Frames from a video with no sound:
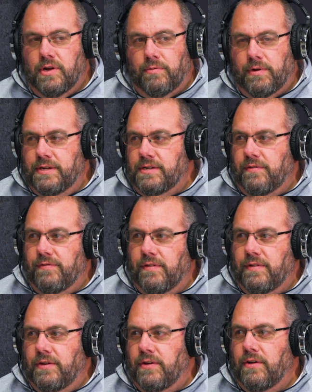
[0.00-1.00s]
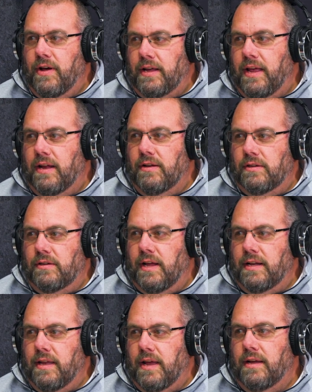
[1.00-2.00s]
There's no reason at 52 I can't look
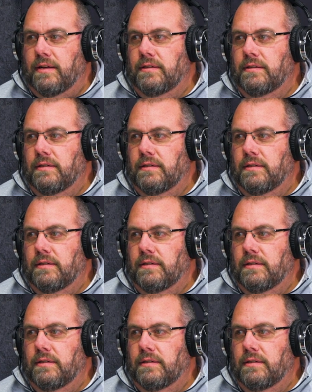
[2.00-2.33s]
like that.